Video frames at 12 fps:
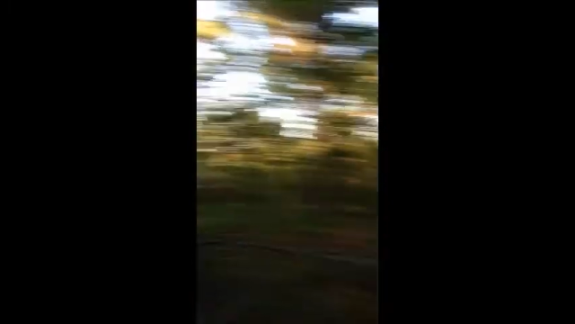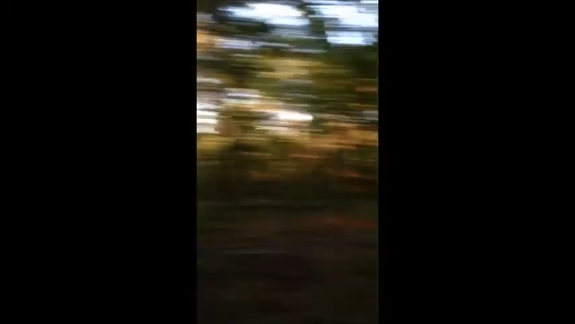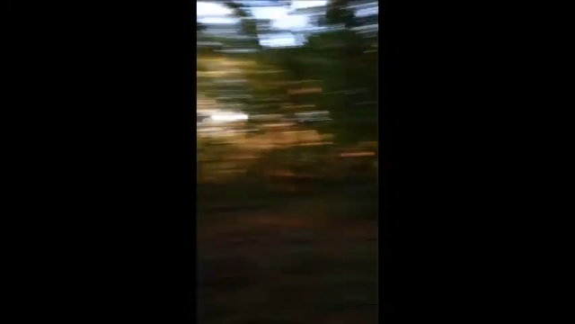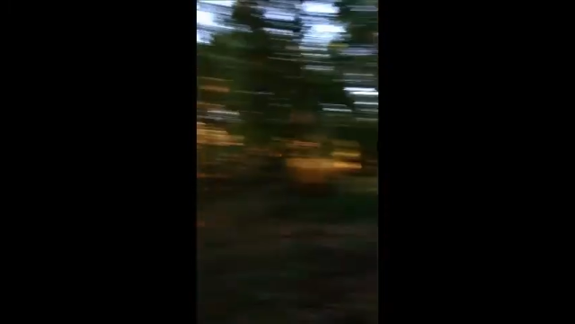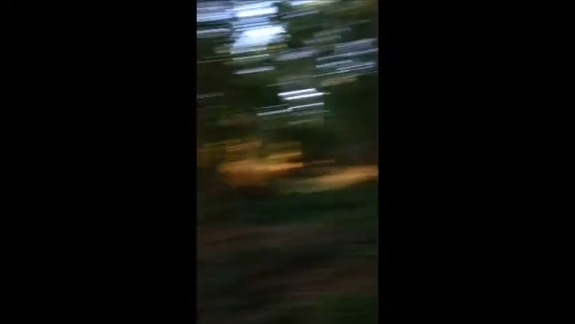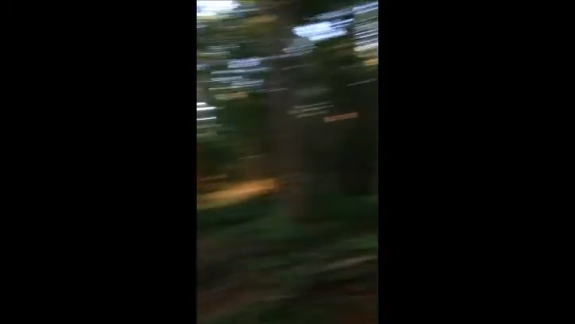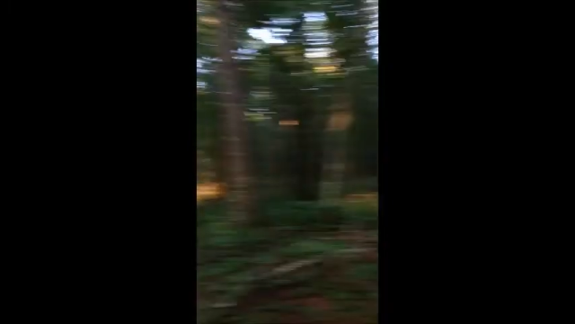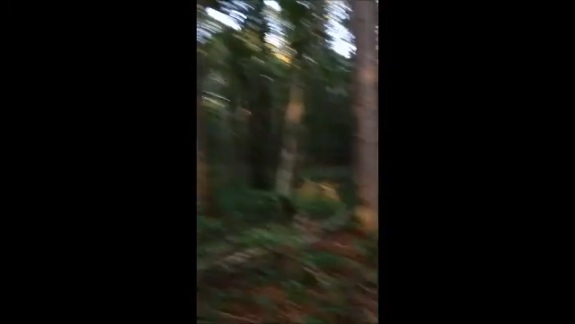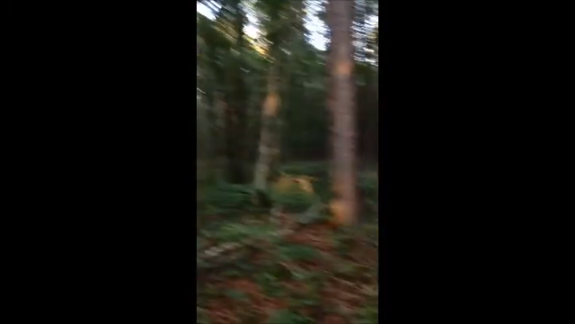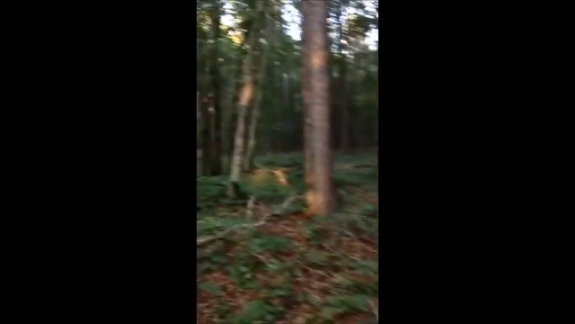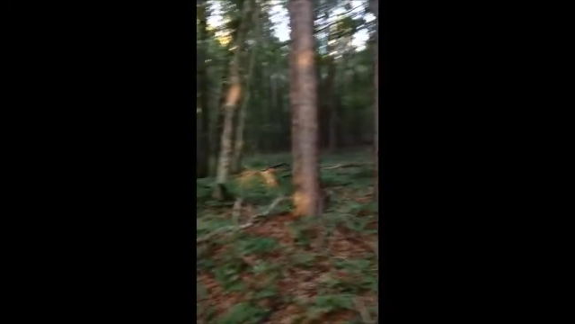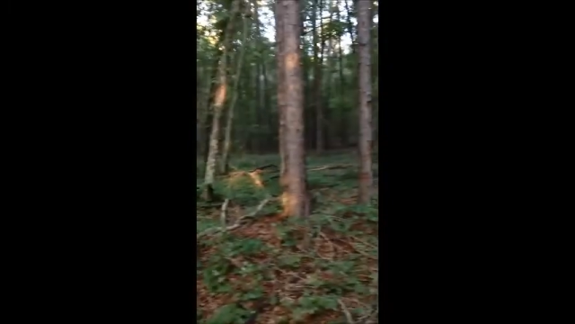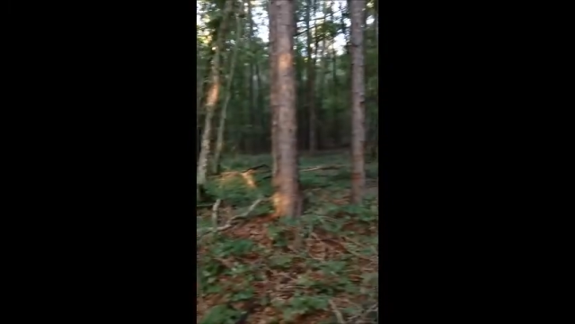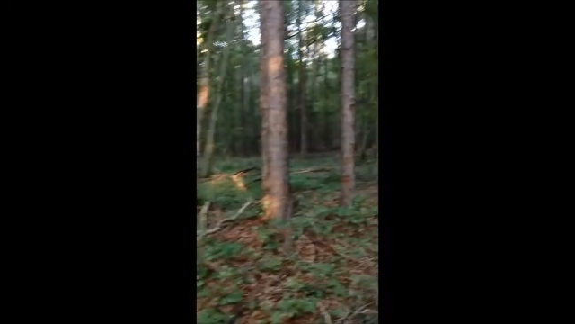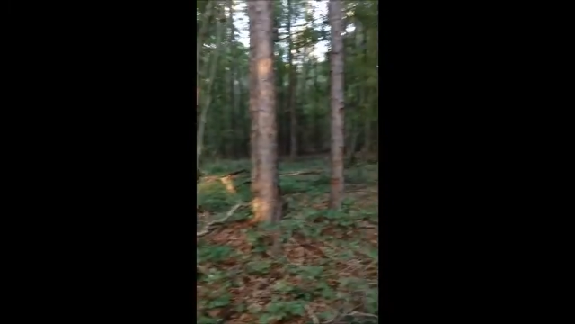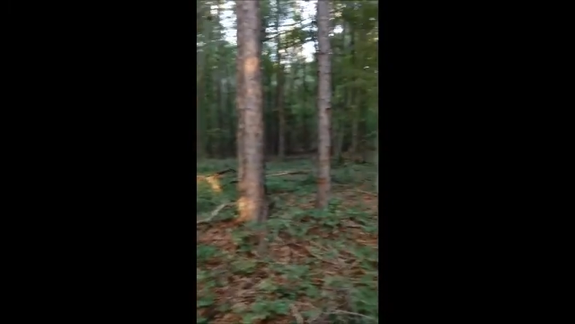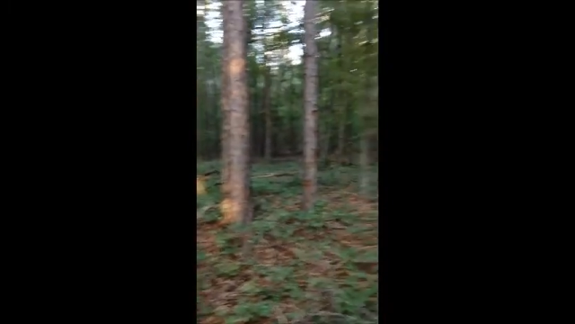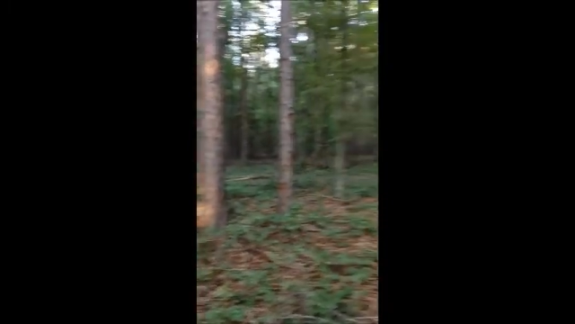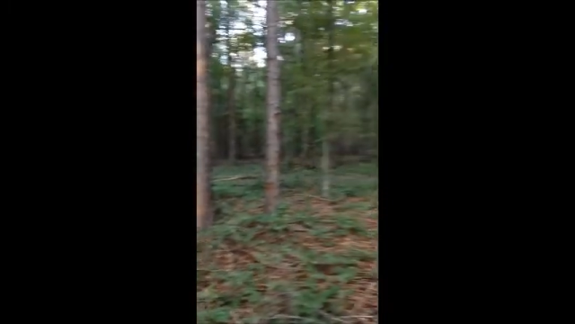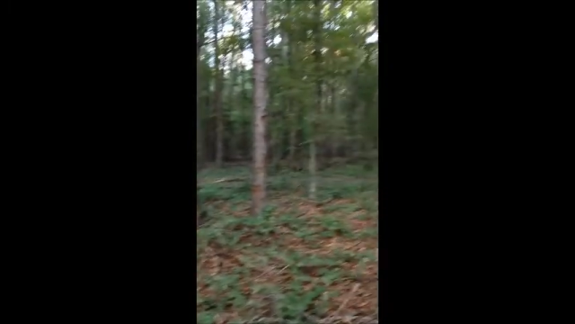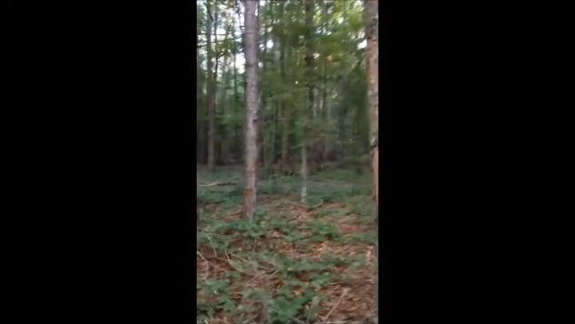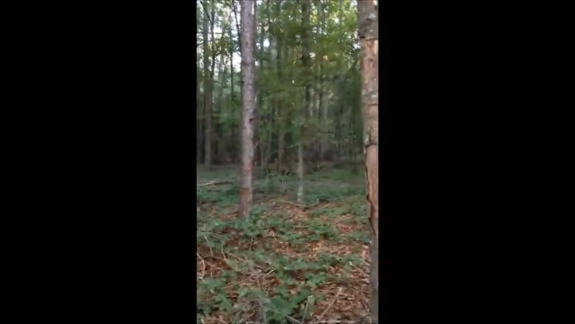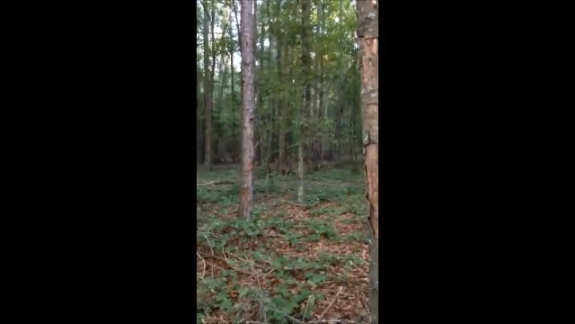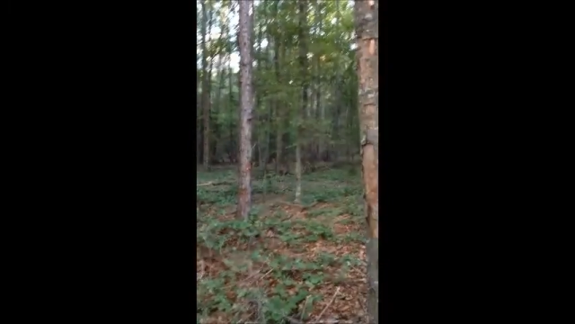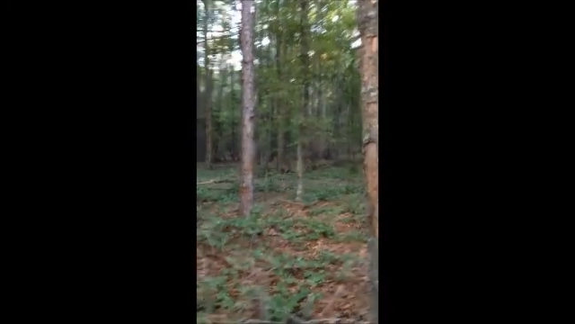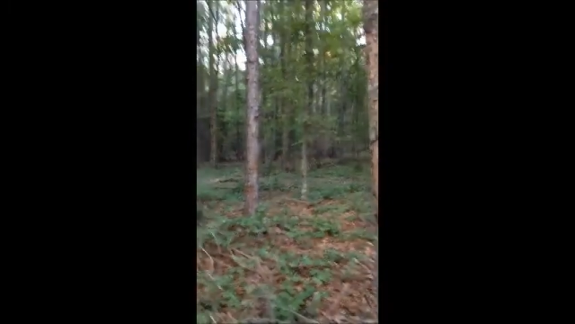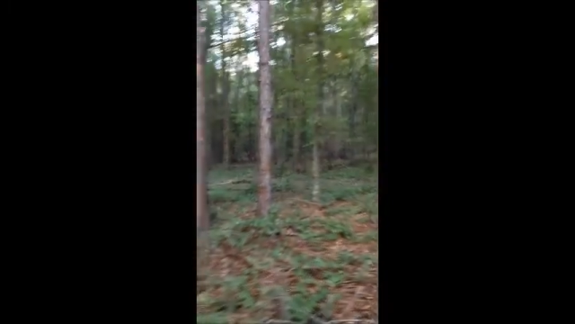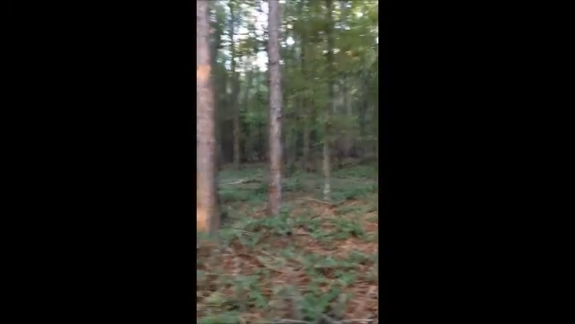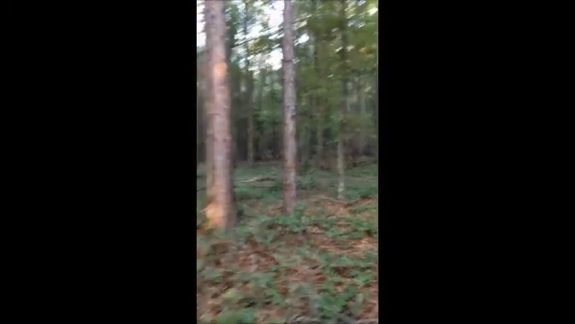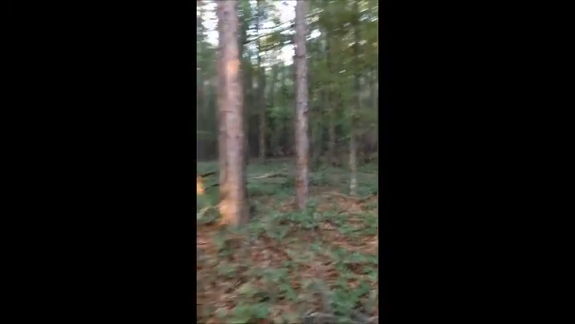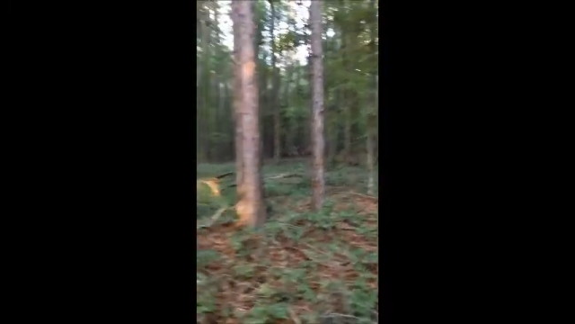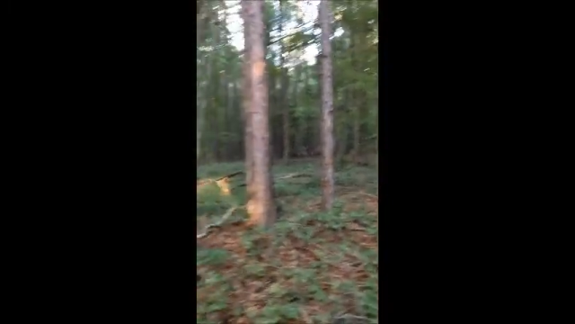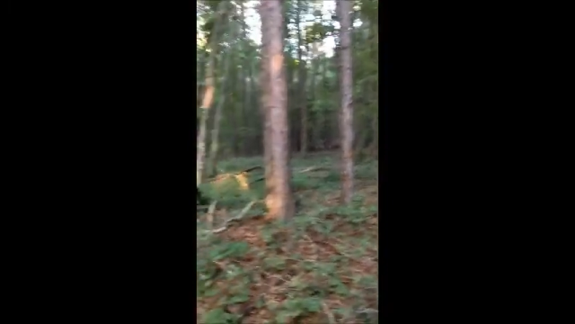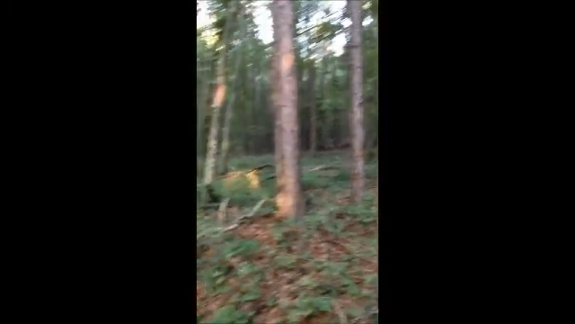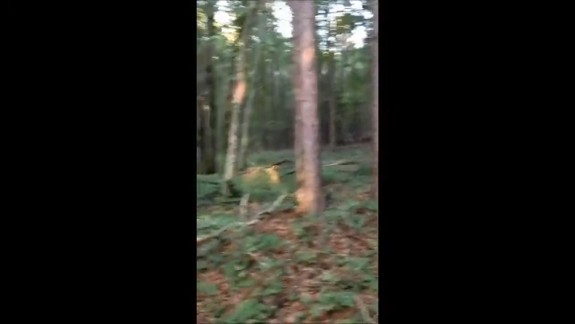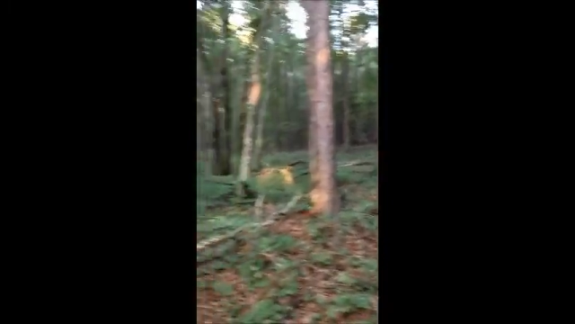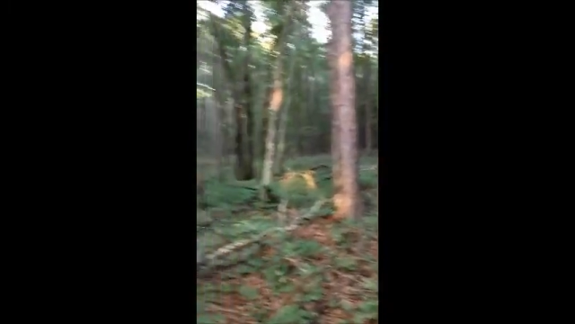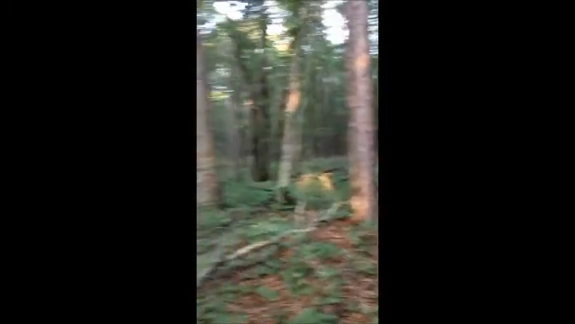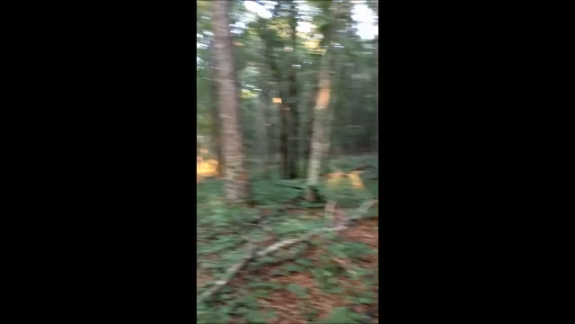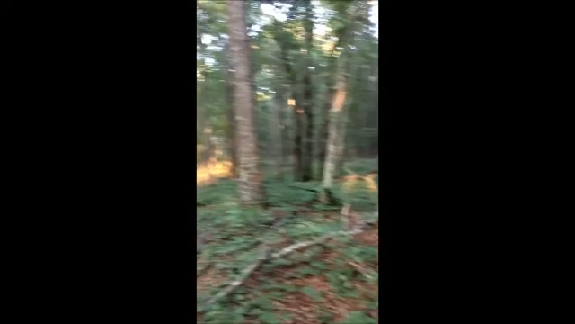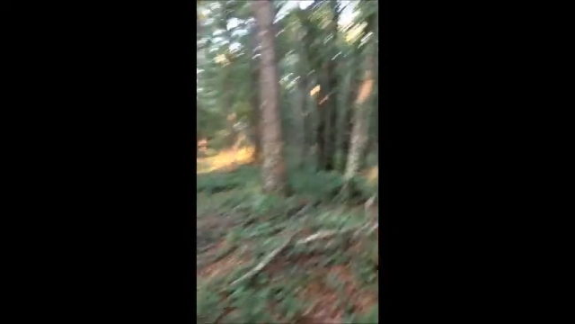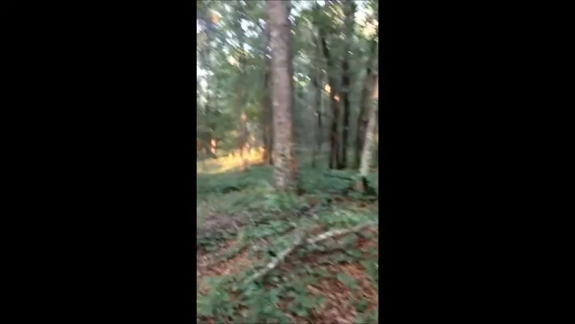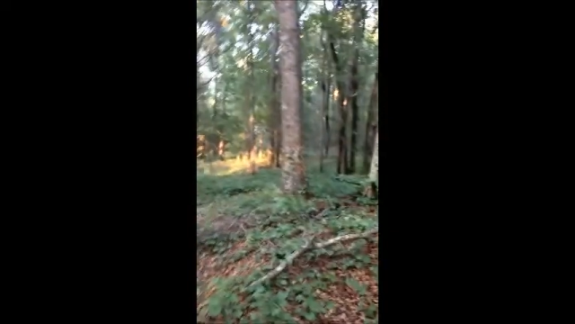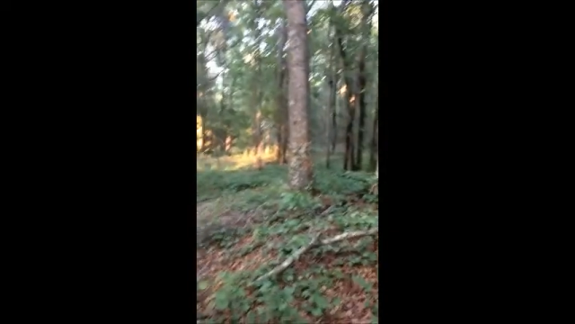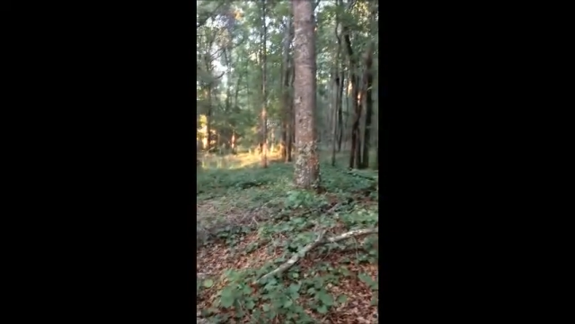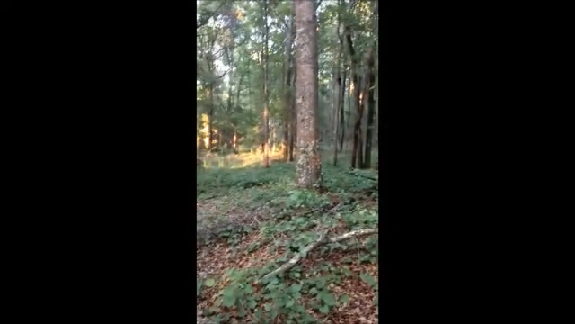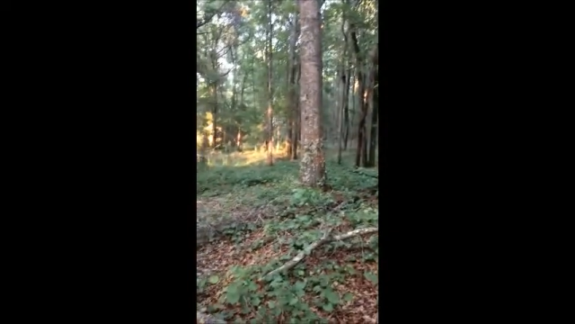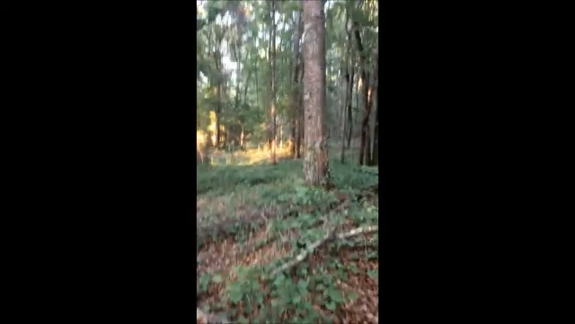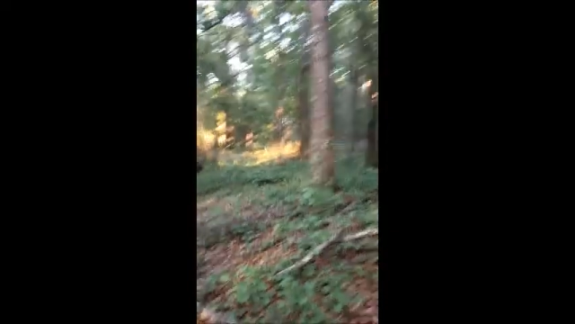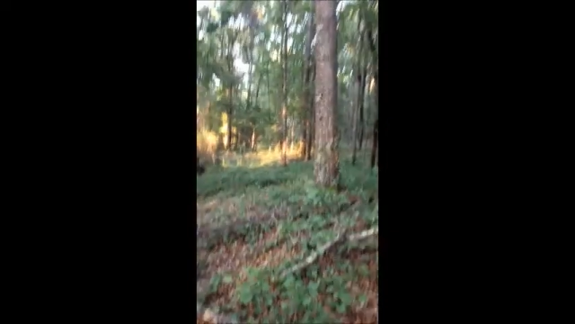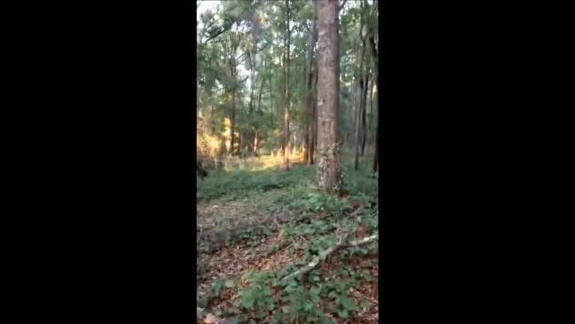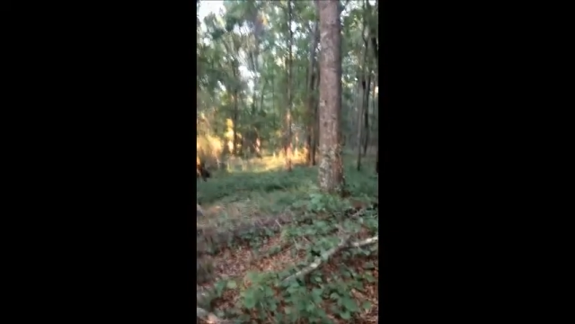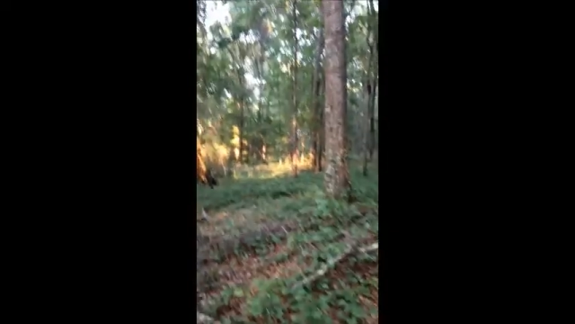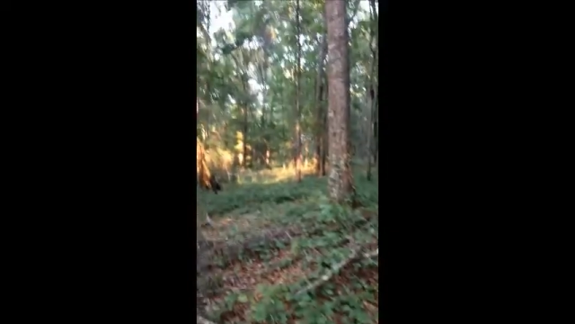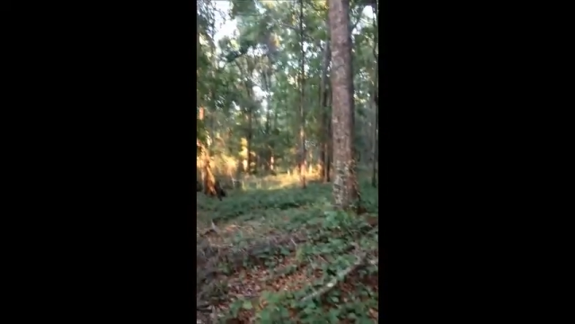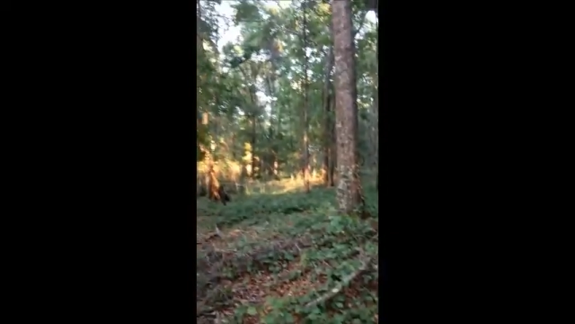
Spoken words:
No face is visible, so there are no lips to read.